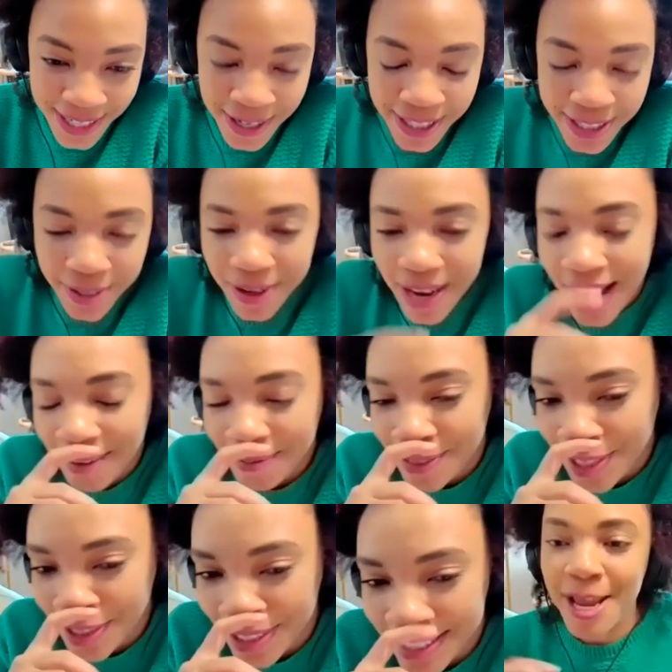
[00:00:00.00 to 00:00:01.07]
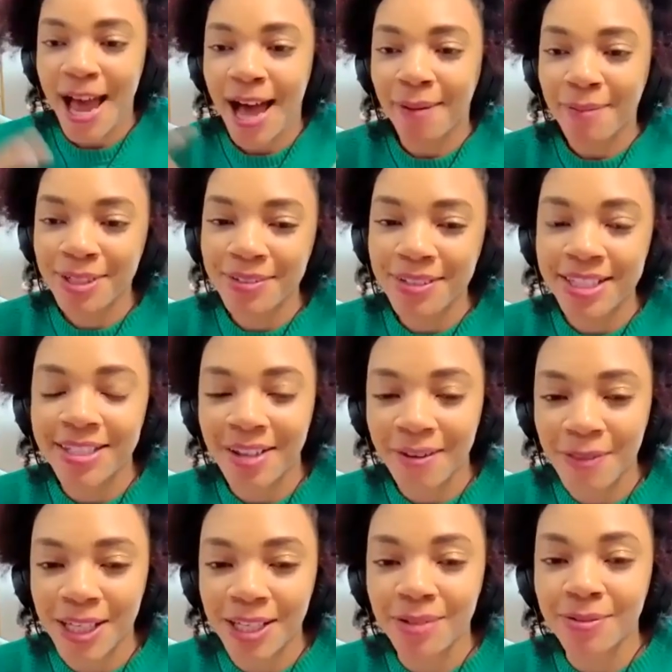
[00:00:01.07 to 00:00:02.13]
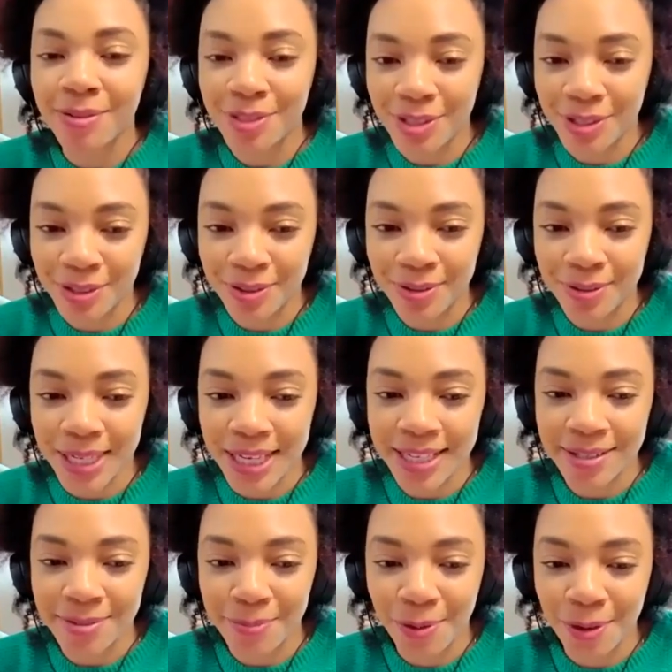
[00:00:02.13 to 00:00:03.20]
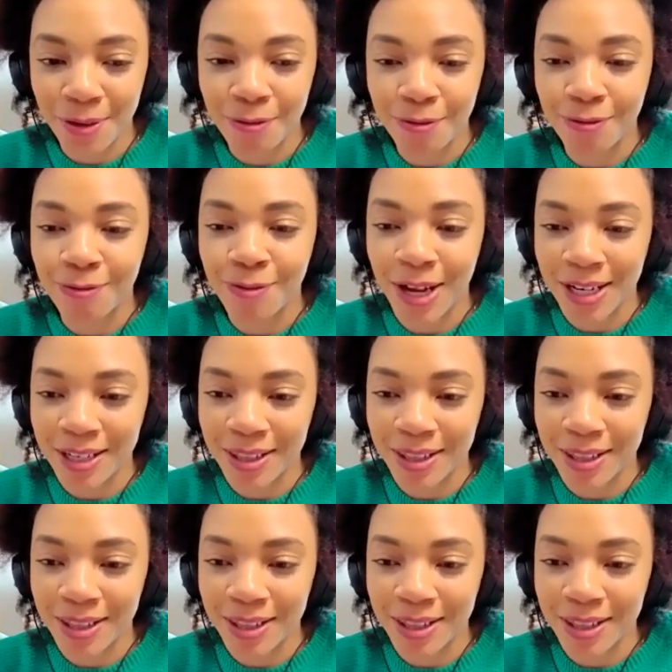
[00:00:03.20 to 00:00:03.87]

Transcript: So I'm curious, how much of the stuff that you do is more fun,